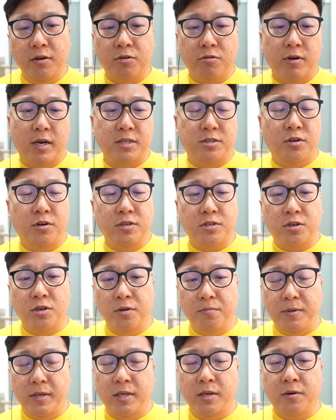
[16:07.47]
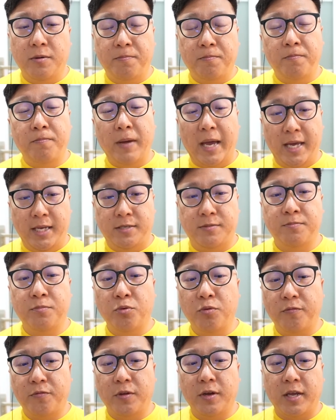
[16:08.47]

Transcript: Grass Knot is going to be the best move